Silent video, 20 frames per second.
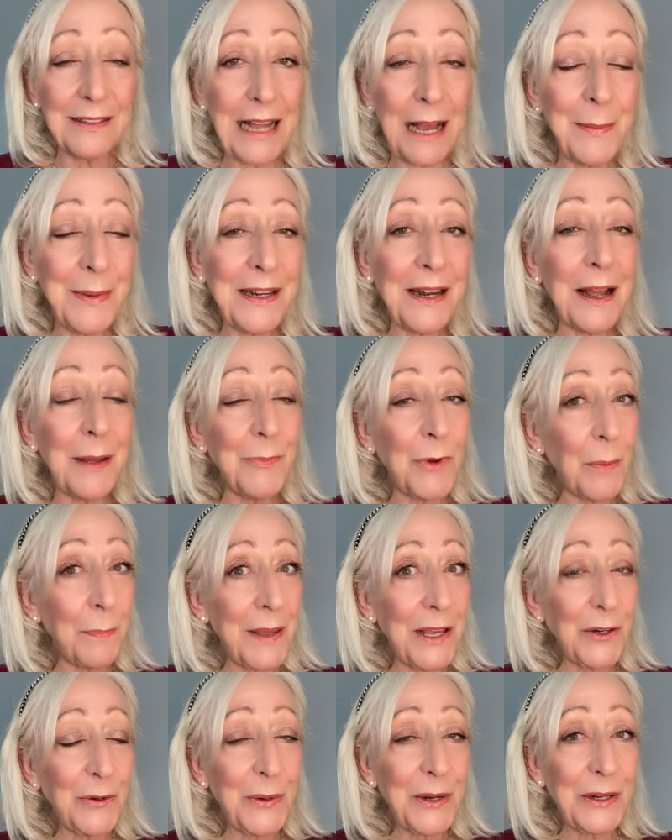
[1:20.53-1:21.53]
I mean, I'm not
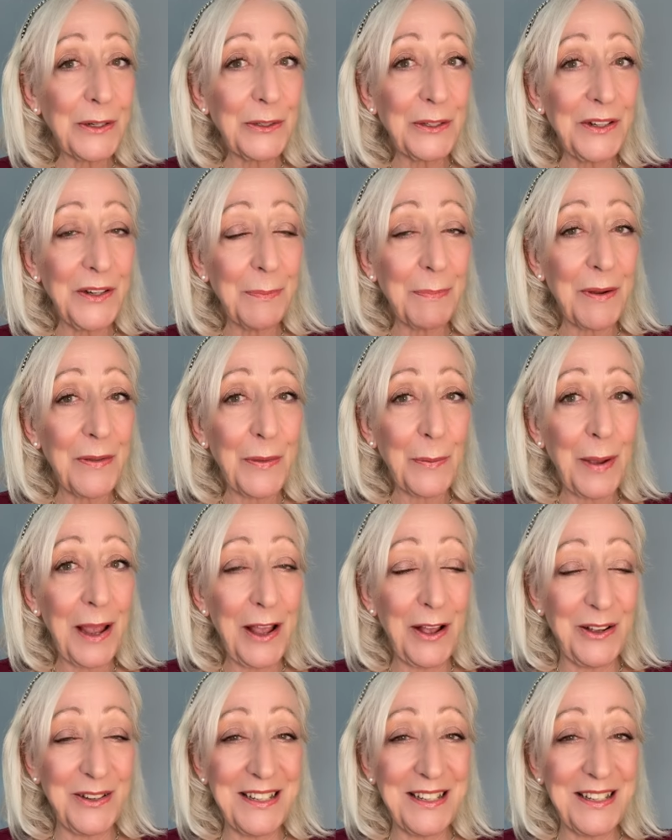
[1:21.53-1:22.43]
being critical here, by the way,